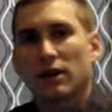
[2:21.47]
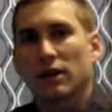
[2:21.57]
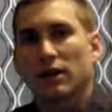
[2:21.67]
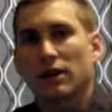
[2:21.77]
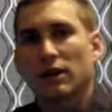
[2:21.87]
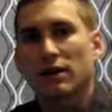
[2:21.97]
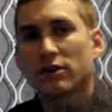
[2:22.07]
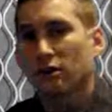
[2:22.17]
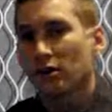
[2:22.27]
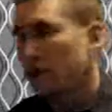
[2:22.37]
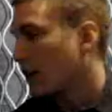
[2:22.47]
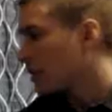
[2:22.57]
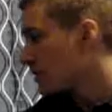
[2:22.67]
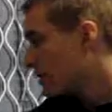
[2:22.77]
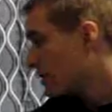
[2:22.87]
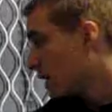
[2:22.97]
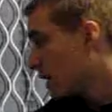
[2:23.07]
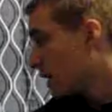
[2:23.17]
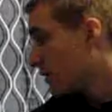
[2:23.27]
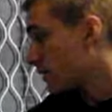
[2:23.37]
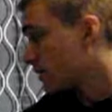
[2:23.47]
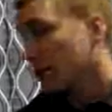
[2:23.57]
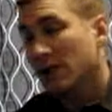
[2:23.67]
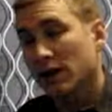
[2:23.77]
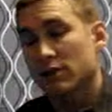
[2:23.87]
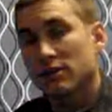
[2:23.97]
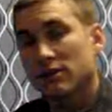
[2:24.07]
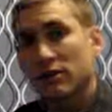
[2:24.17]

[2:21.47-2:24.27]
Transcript: Now let's take digital signage. It has several advantages.